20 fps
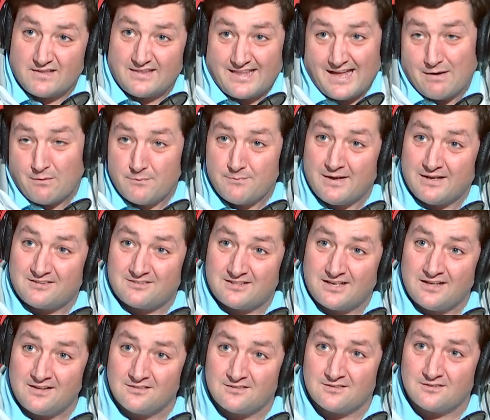That would make
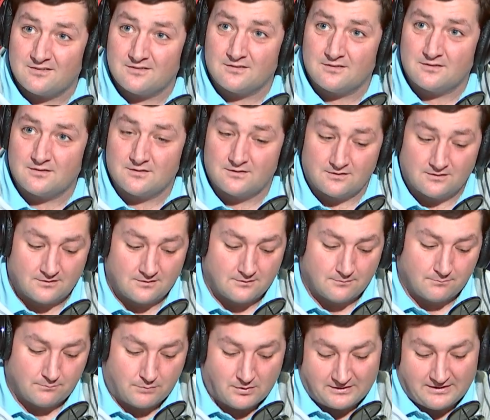sense.
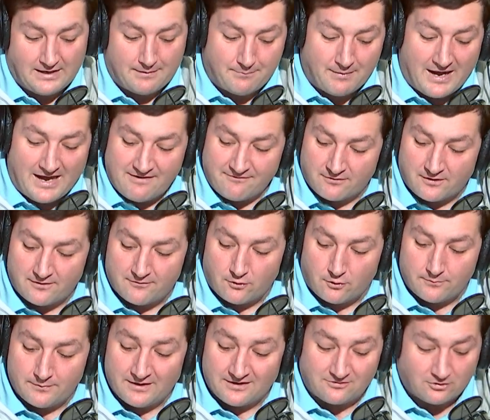Put that bye in front of
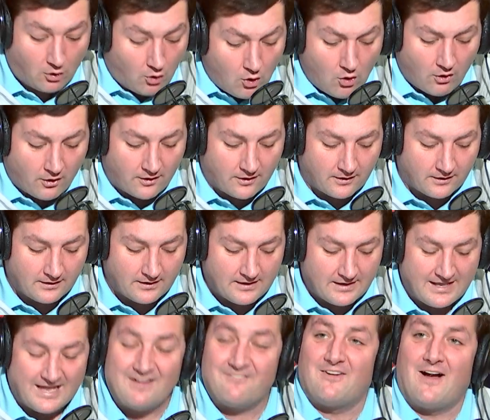Ole Miss. Or
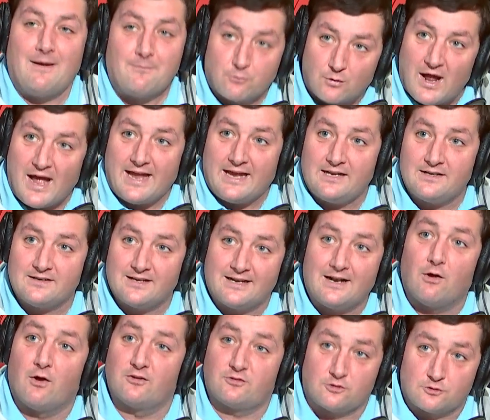if I'm right
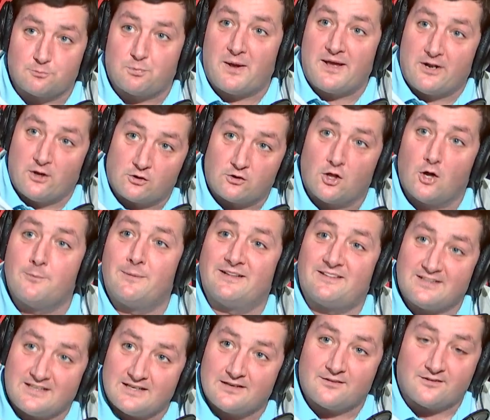and LSU's playing Oklahoma
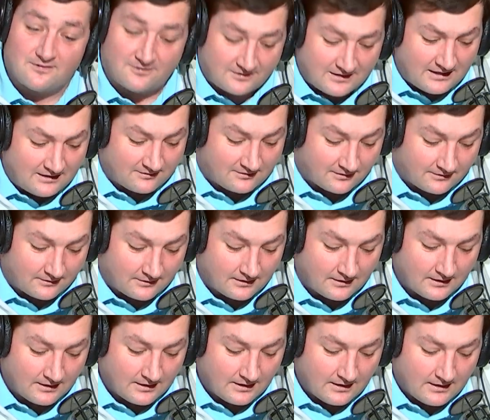at the end of the season,
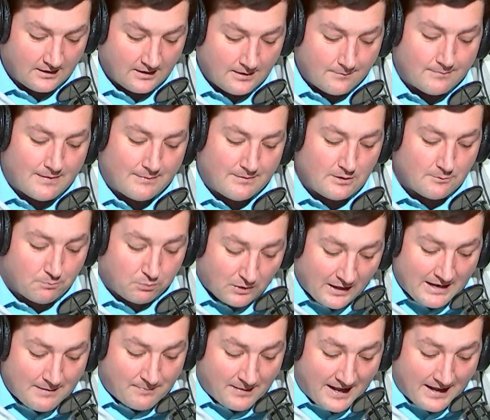maybe you
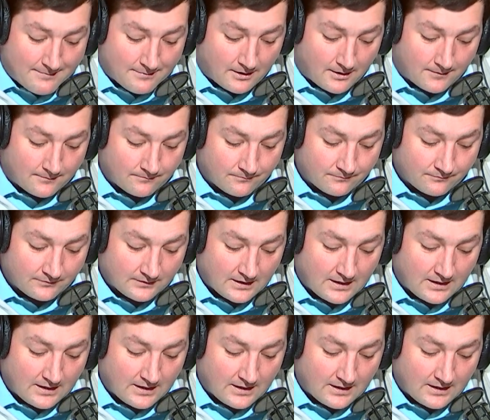play Bama,